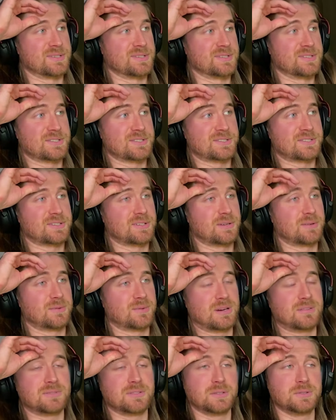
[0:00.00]
They're just so
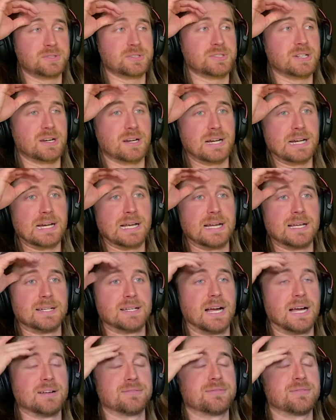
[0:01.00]
revolutionary,
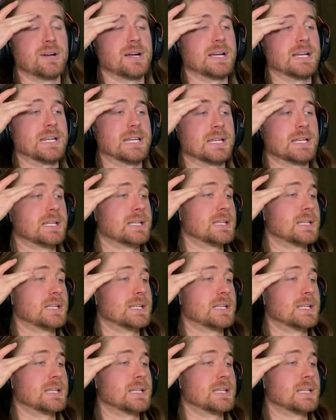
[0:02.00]
I find.